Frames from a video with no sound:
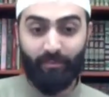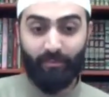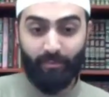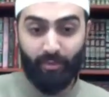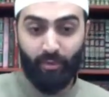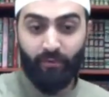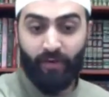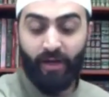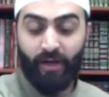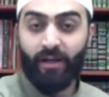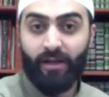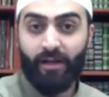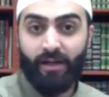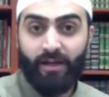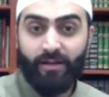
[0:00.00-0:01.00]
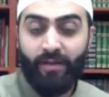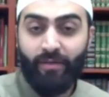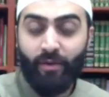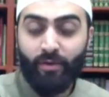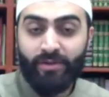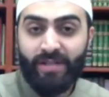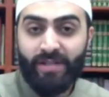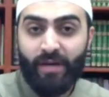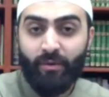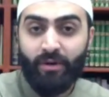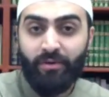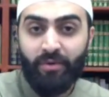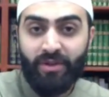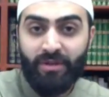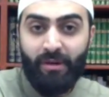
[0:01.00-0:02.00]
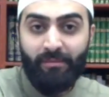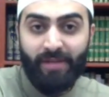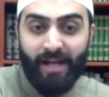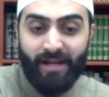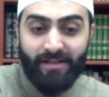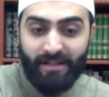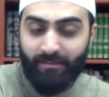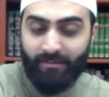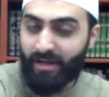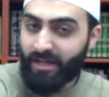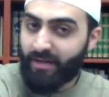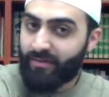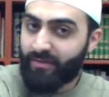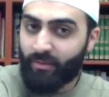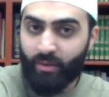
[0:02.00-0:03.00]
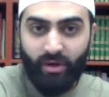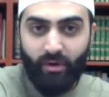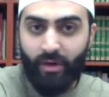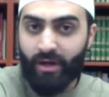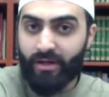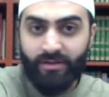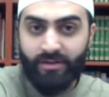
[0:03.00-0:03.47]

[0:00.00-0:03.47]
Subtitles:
Proving that those that were with Imam al-Hasan, many of them were Khawarij.